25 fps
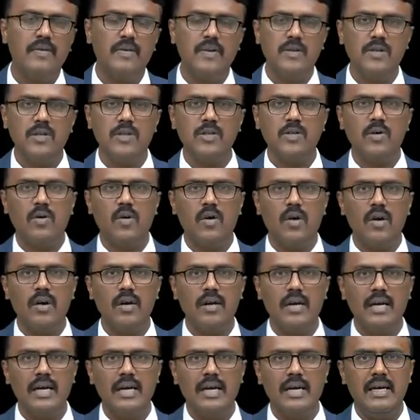This is
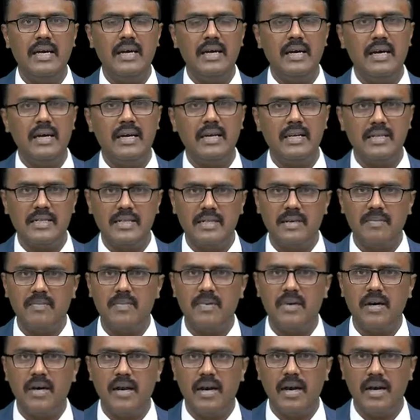called
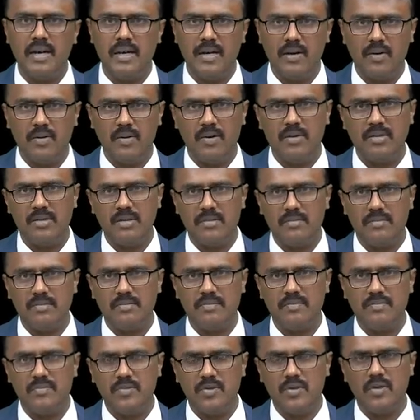receptor antagonism.
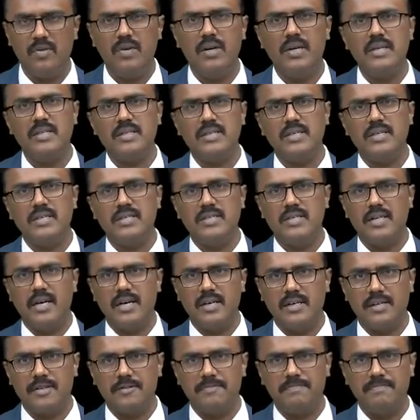So we'll discuss
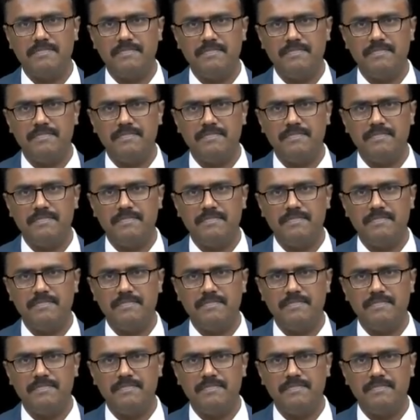that.